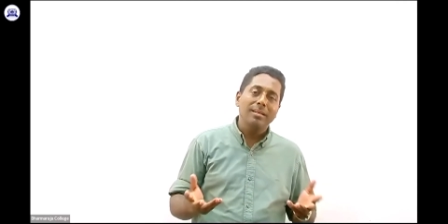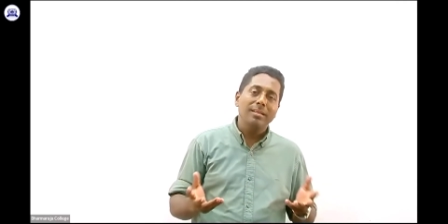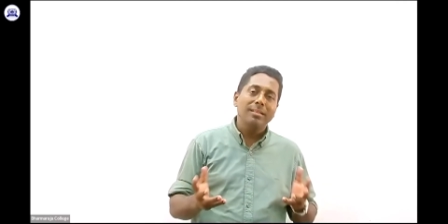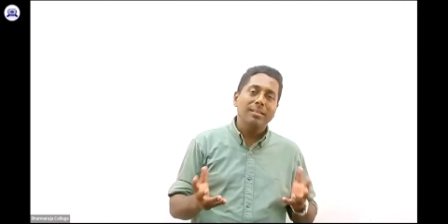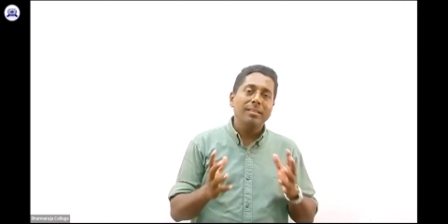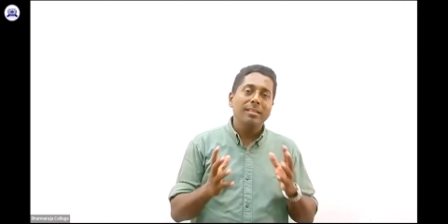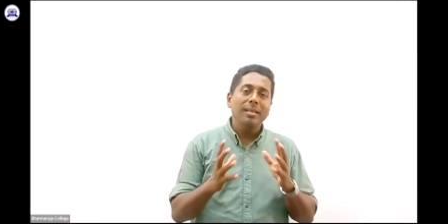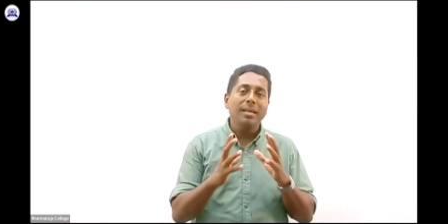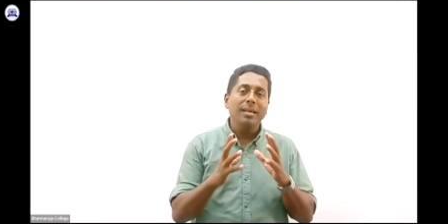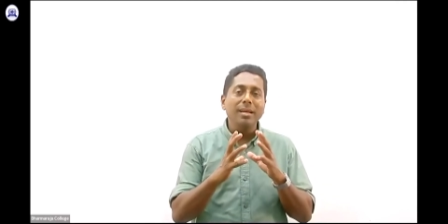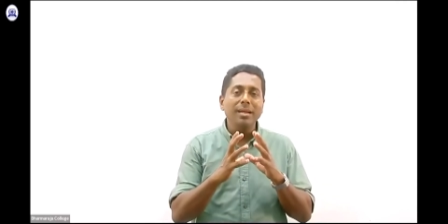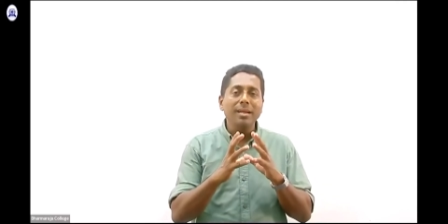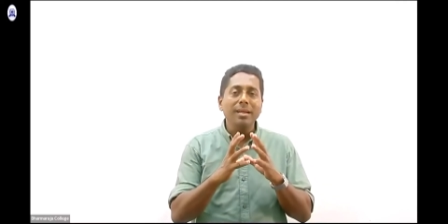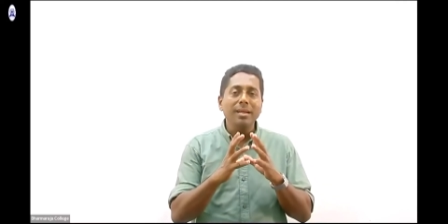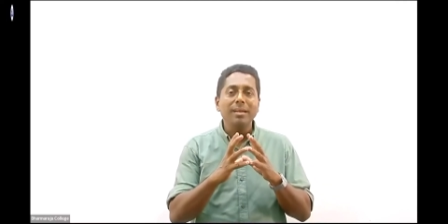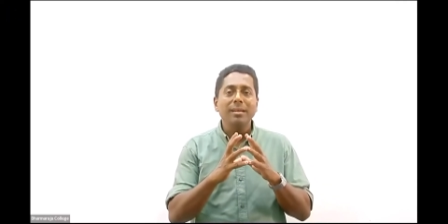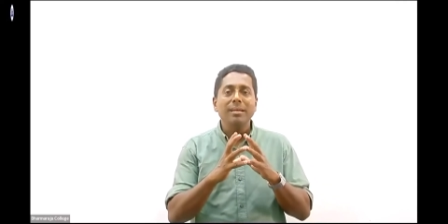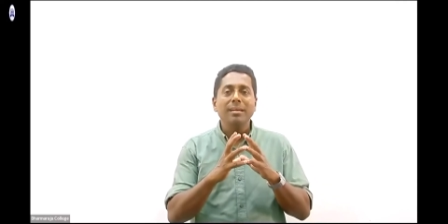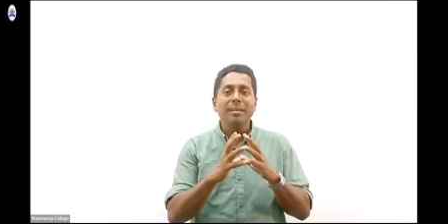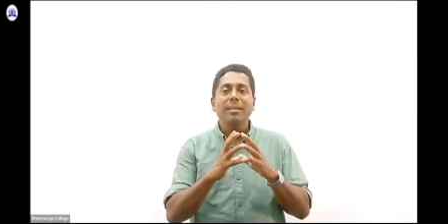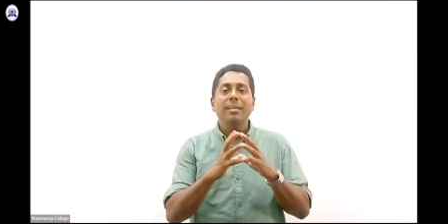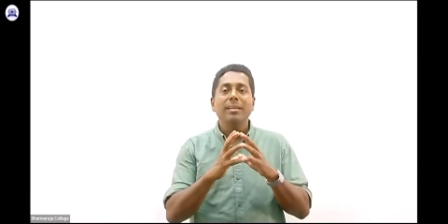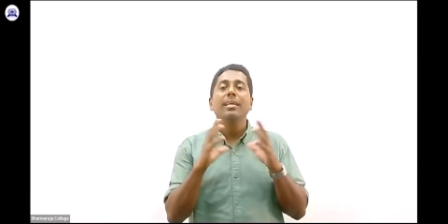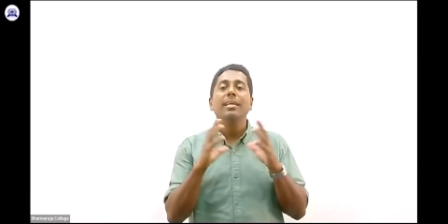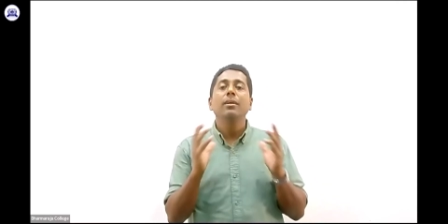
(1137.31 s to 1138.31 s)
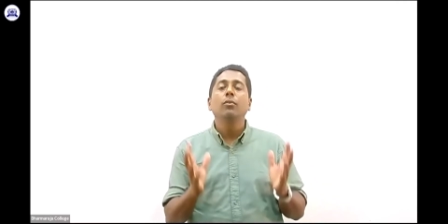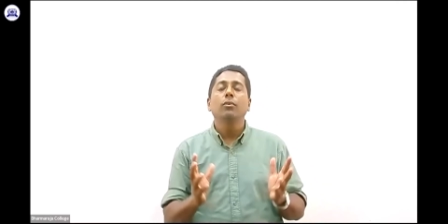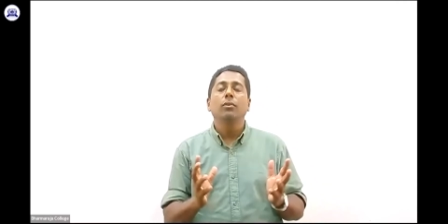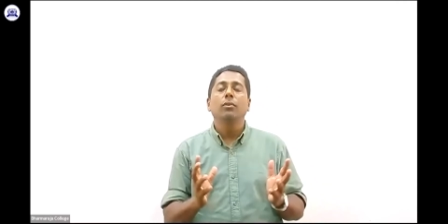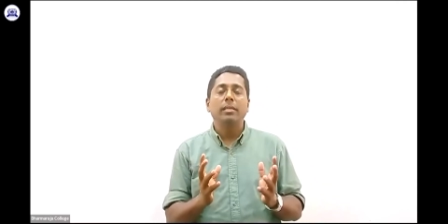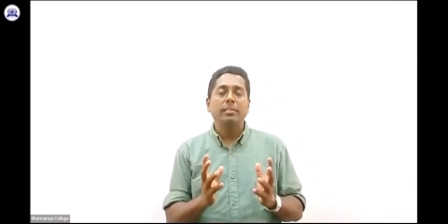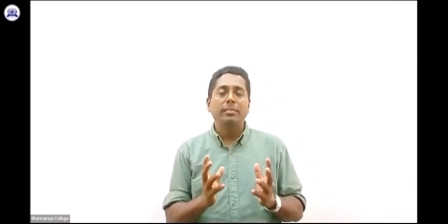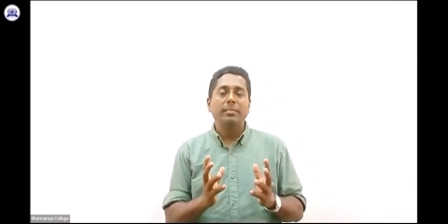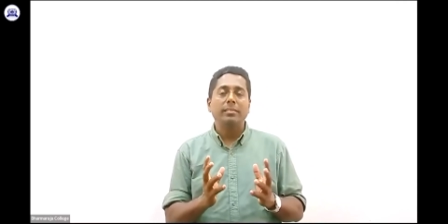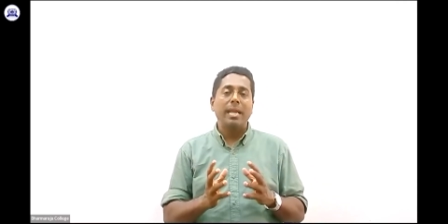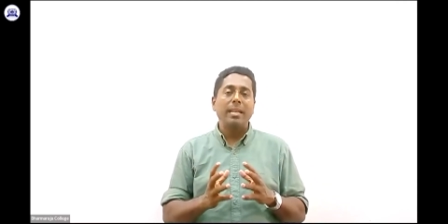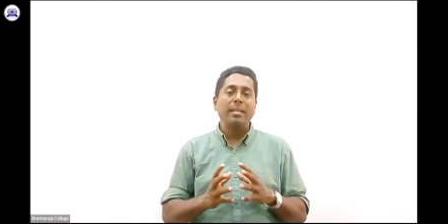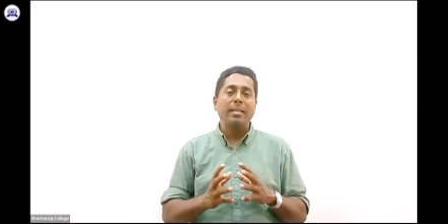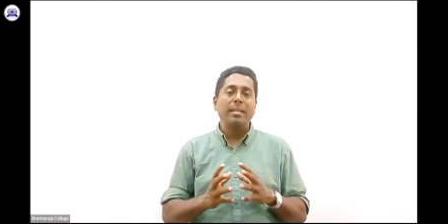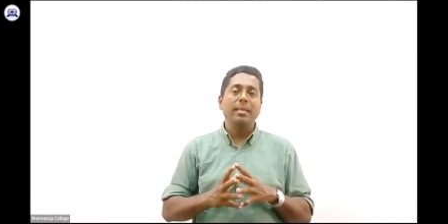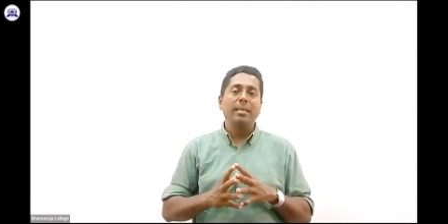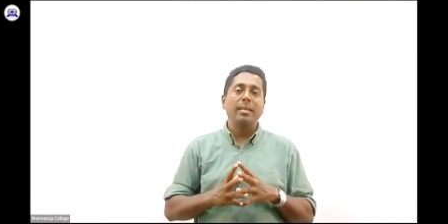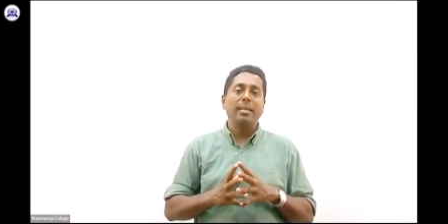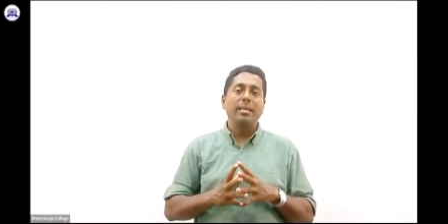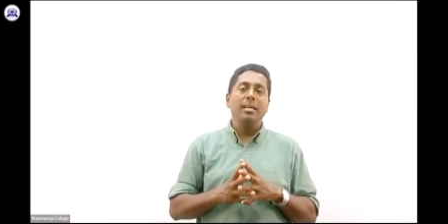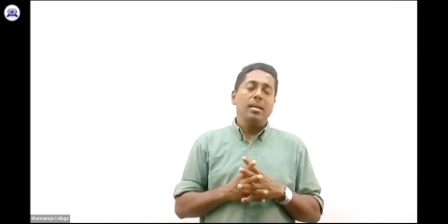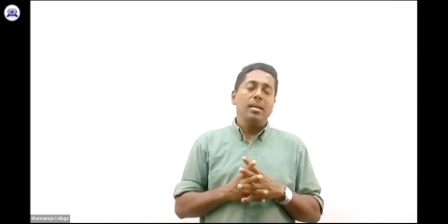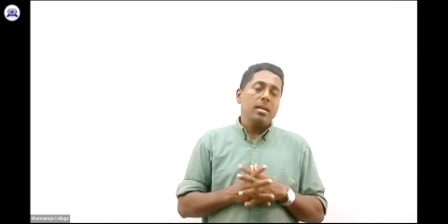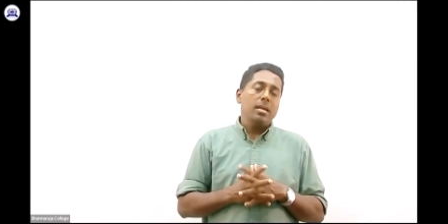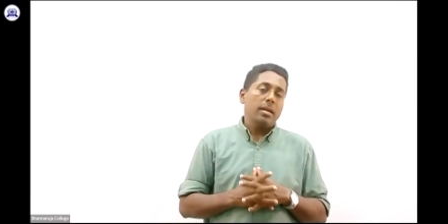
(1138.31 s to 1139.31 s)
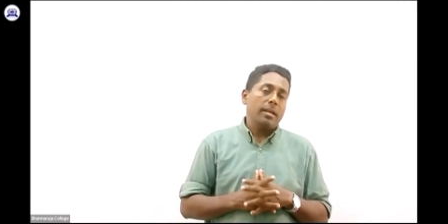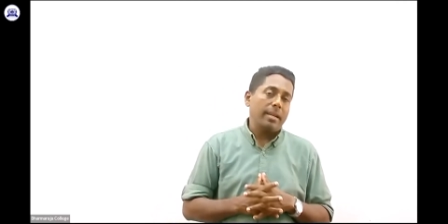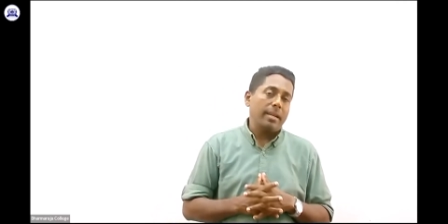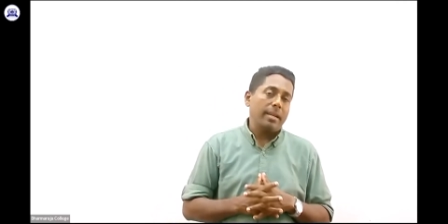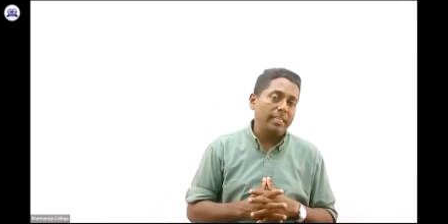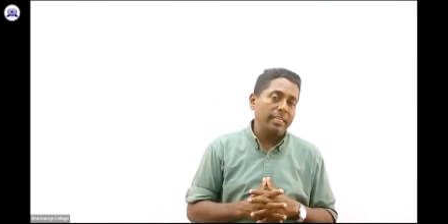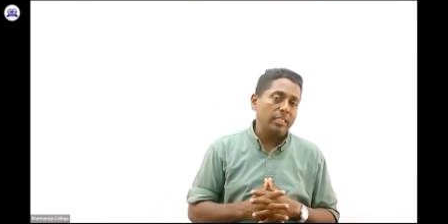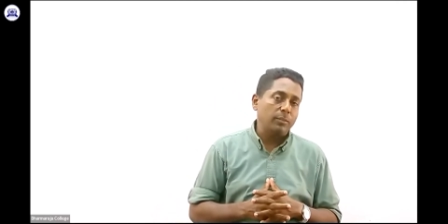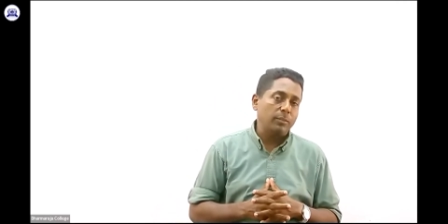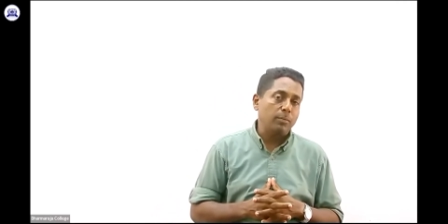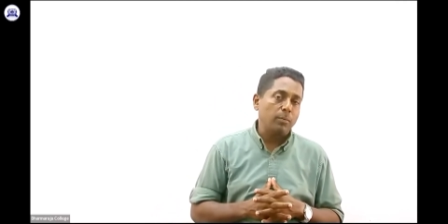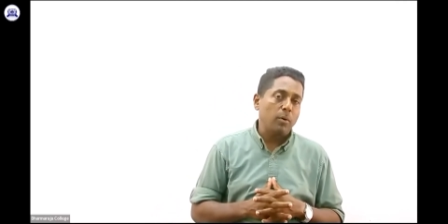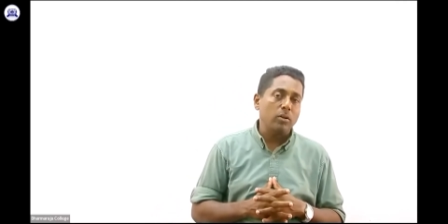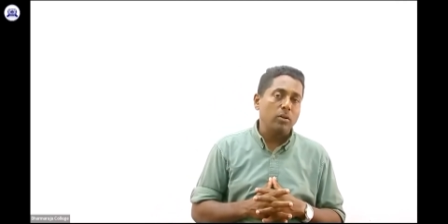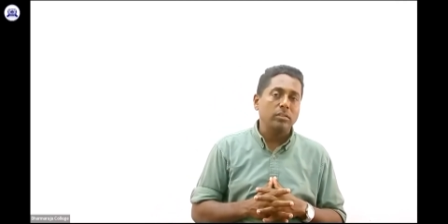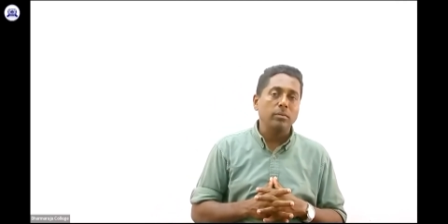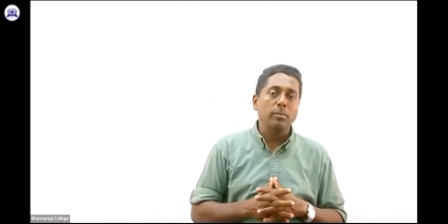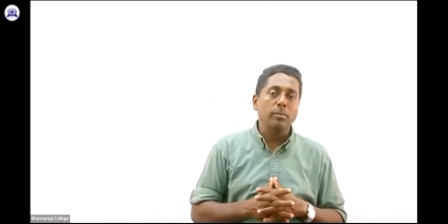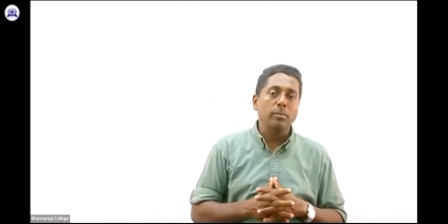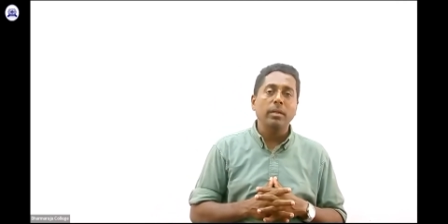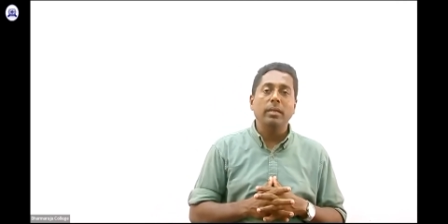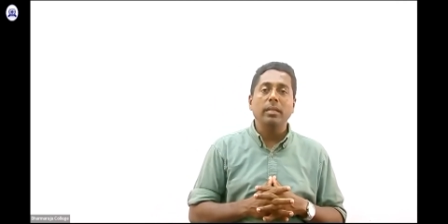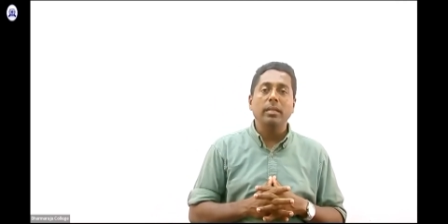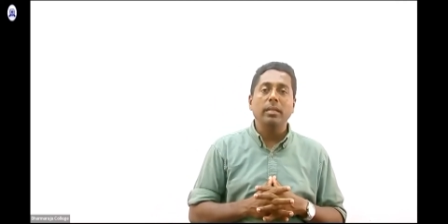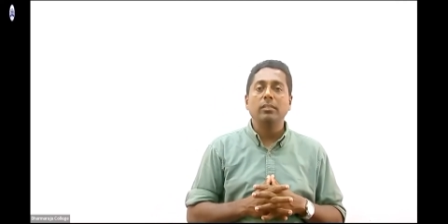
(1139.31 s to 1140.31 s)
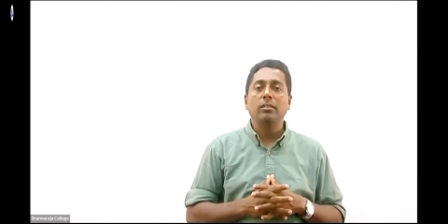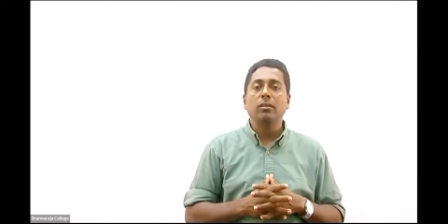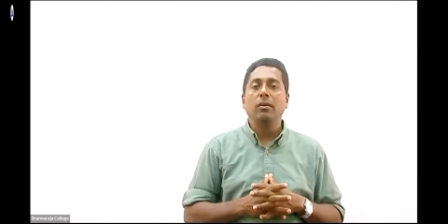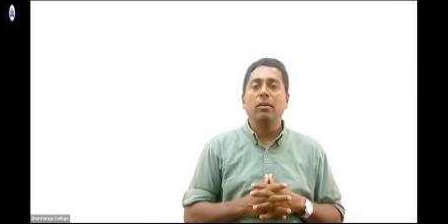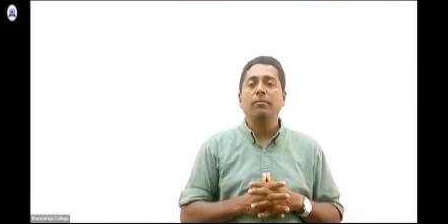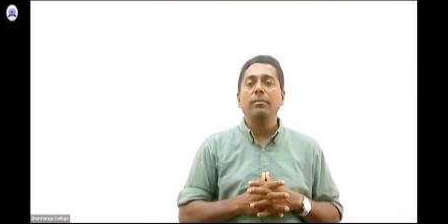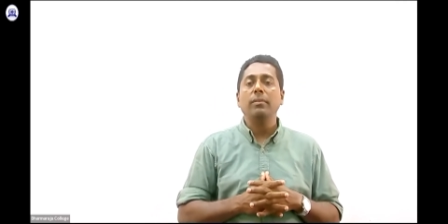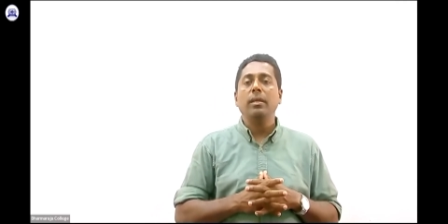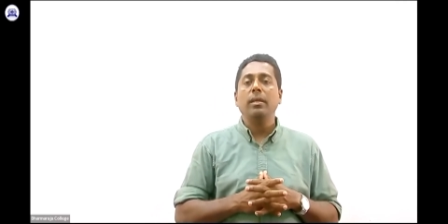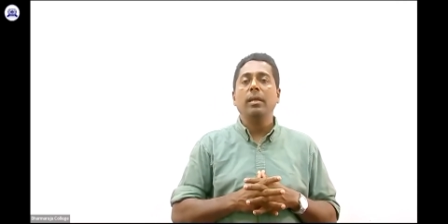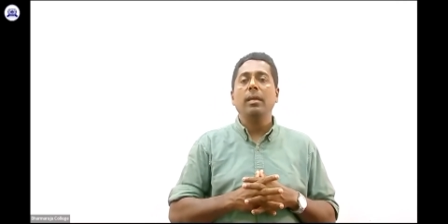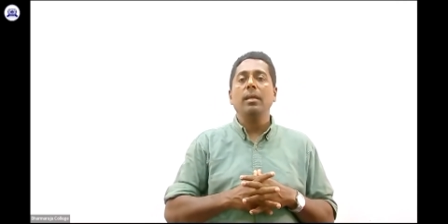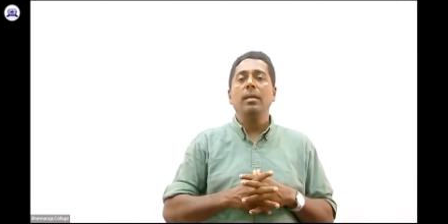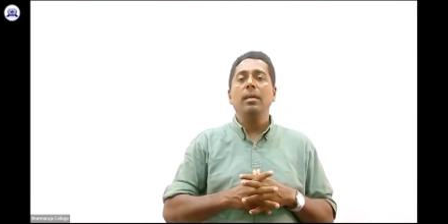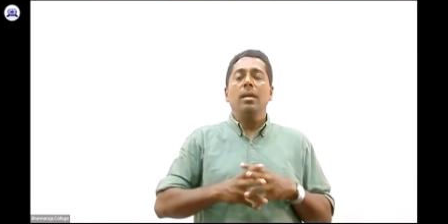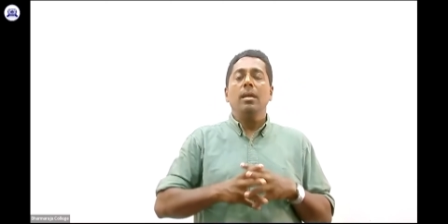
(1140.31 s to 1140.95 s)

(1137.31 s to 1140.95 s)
the duties and the responsibilities of the